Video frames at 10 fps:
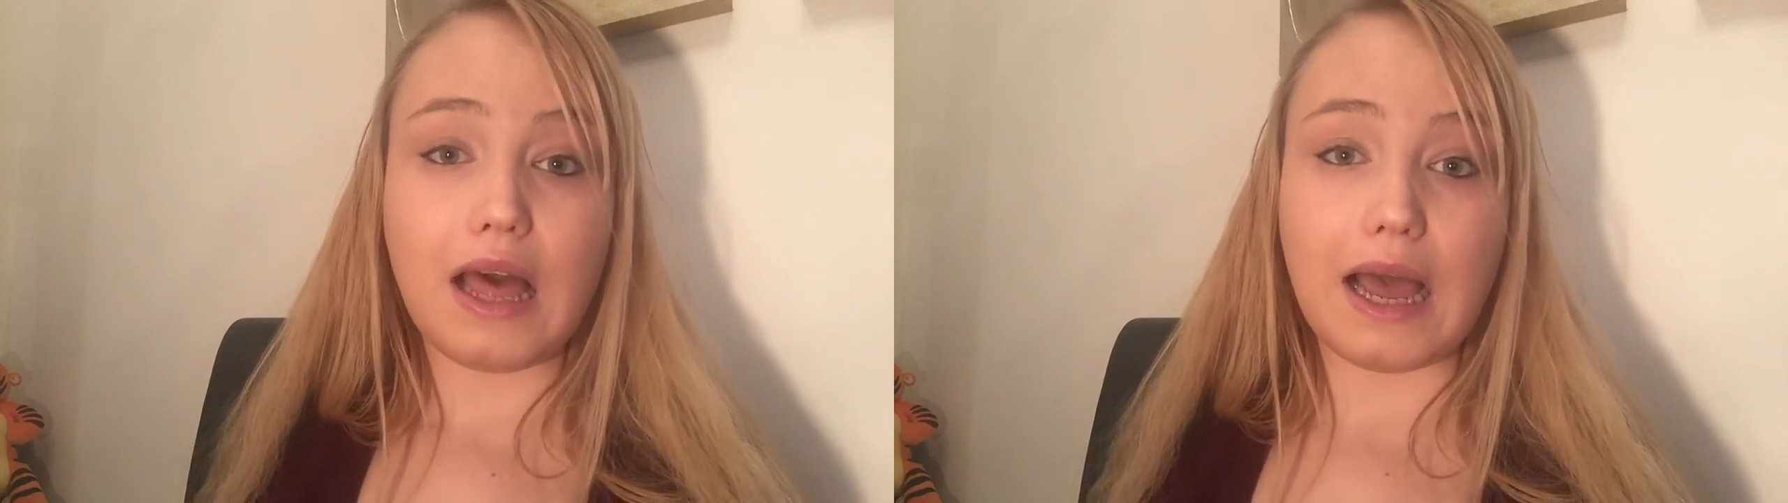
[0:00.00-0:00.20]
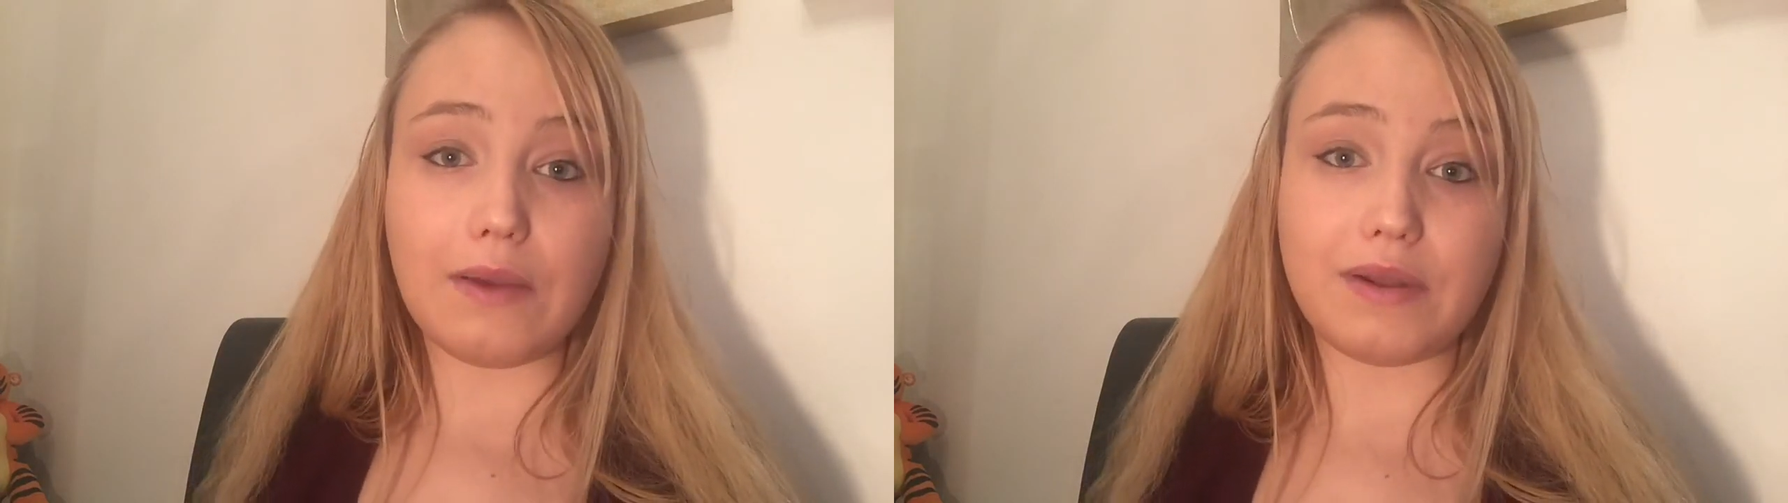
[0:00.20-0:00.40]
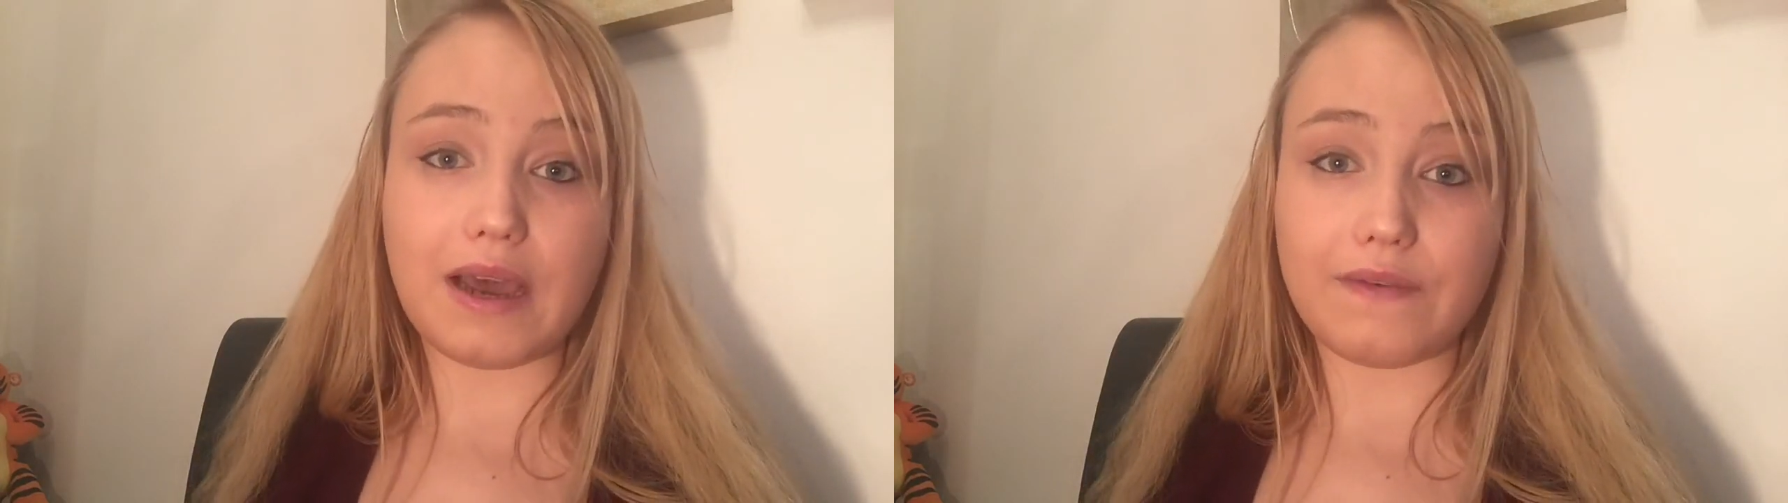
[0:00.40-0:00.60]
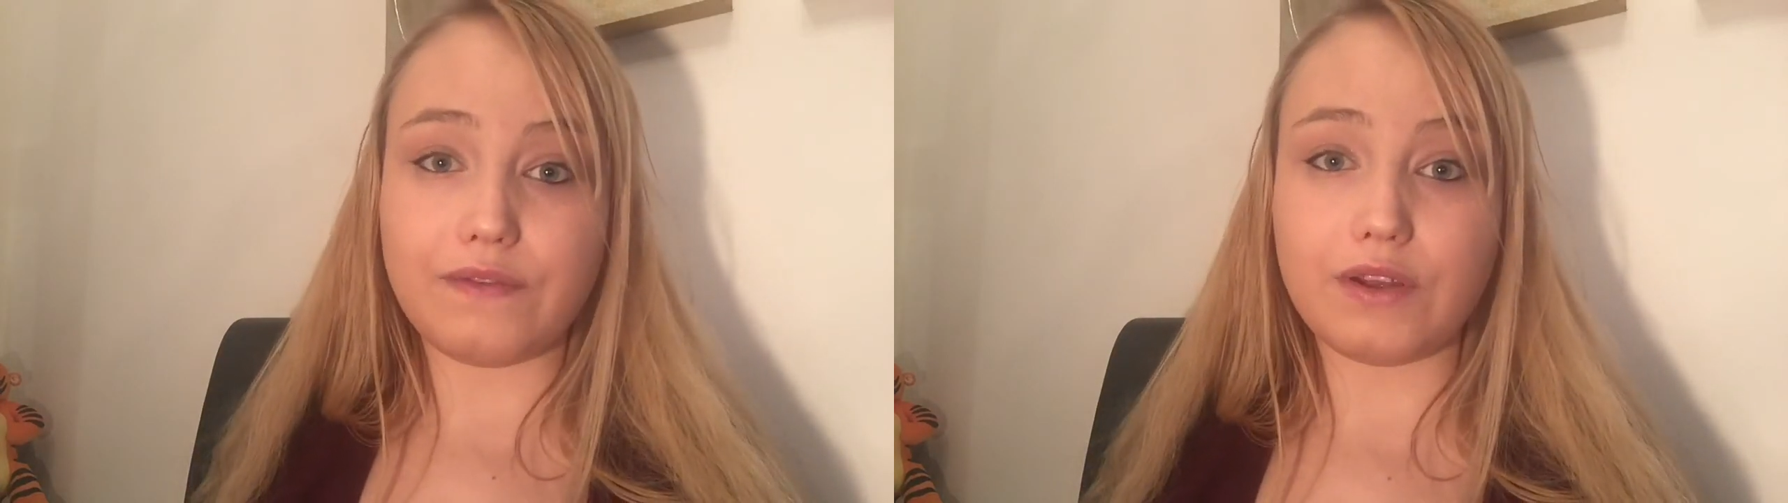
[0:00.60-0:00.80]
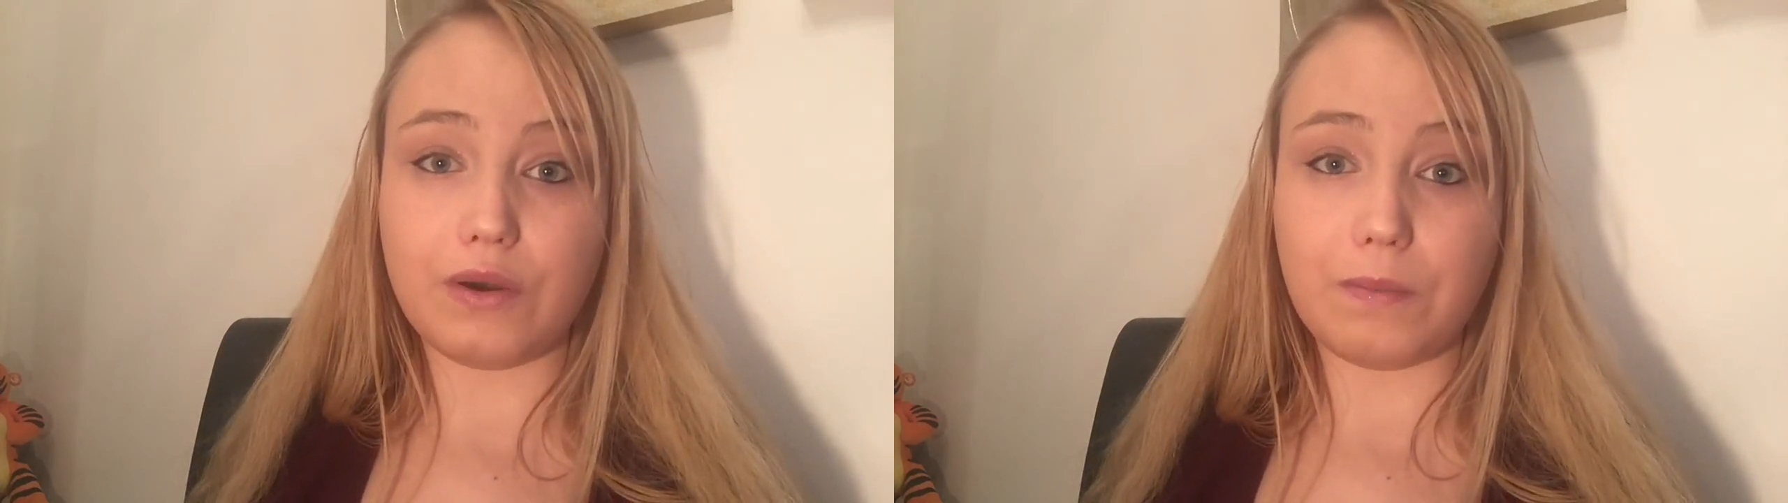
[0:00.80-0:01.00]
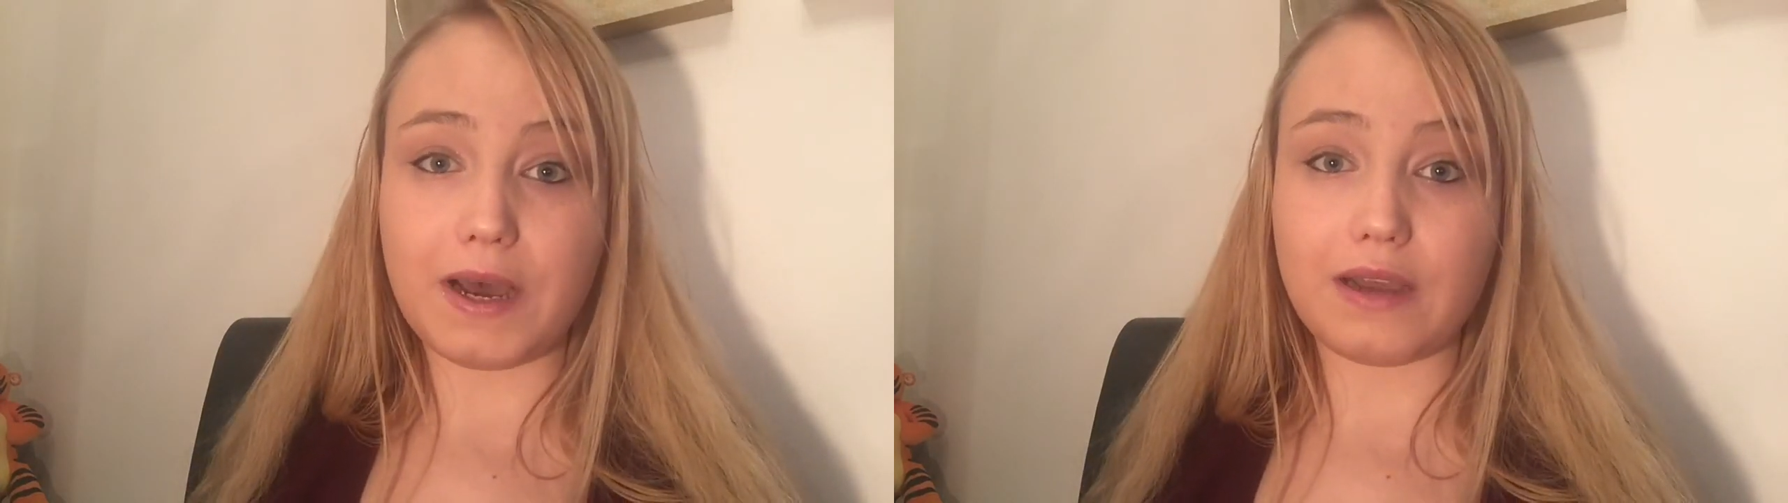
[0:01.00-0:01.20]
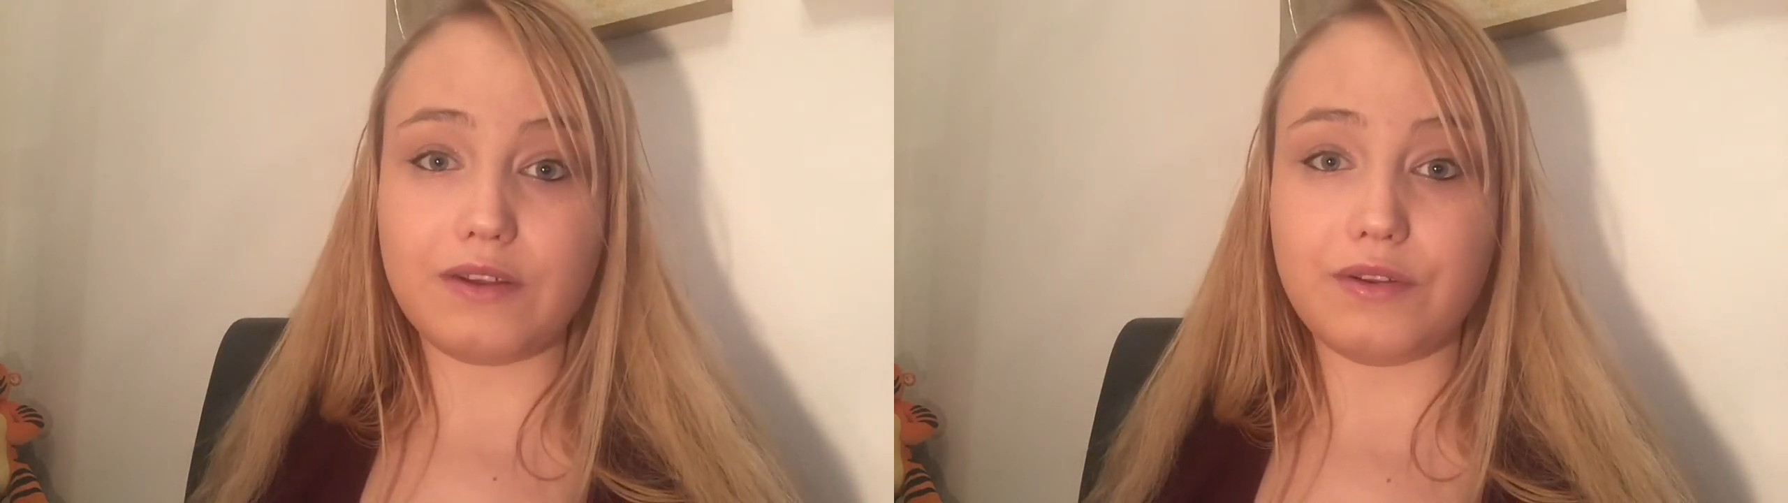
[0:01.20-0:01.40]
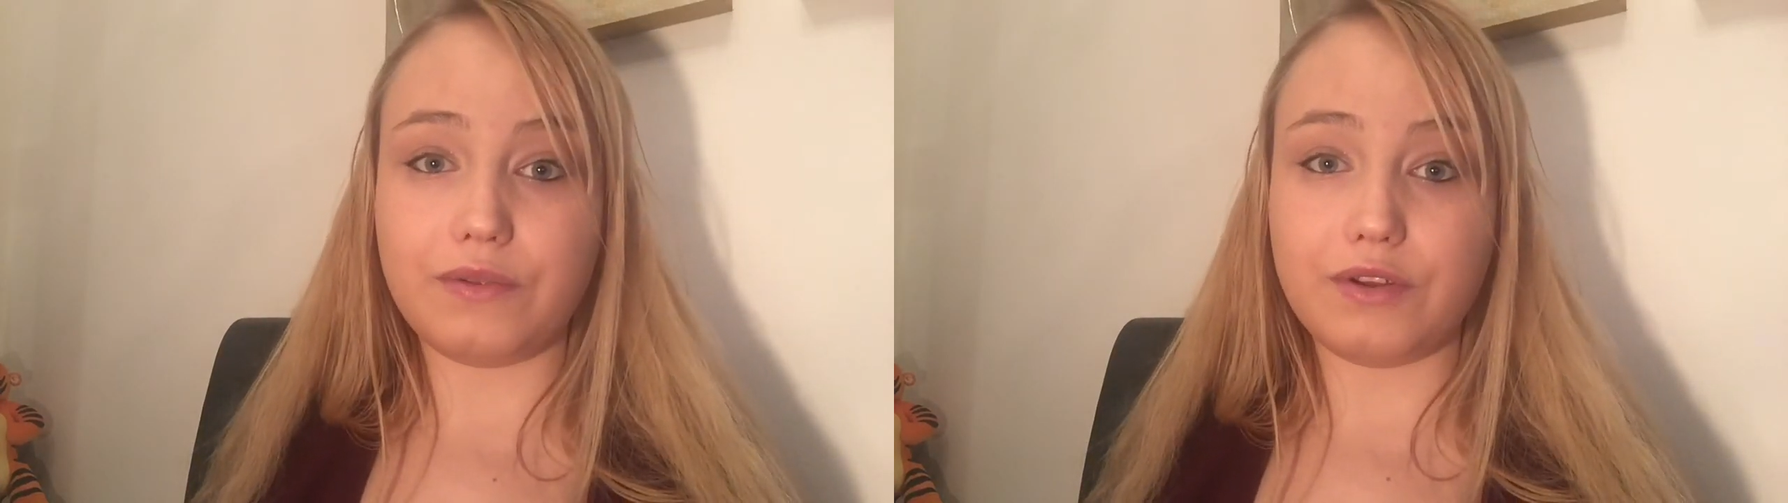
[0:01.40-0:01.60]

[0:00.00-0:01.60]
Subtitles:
I would have to go back to